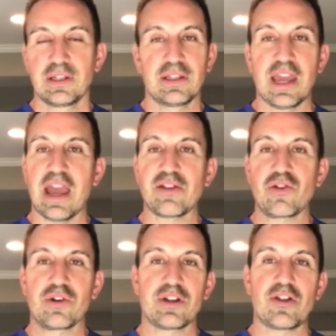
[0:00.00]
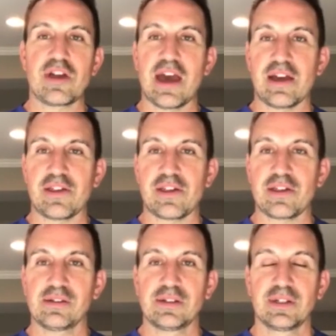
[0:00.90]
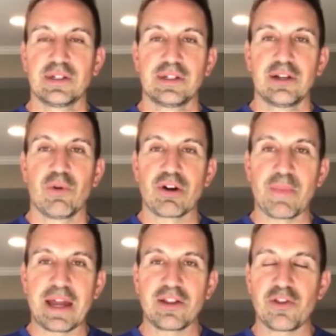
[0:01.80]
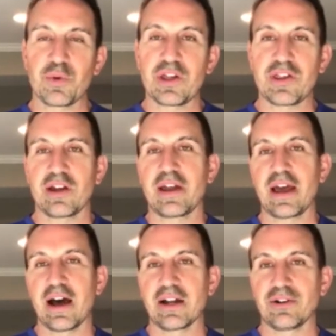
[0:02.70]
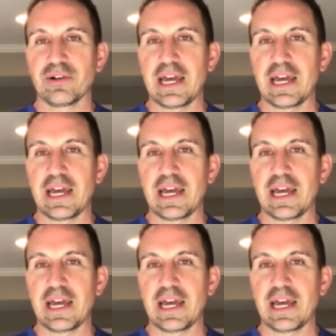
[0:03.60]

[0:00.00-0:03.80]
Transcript: The answer is yes. Welcome back to this week's Sunday Huddle.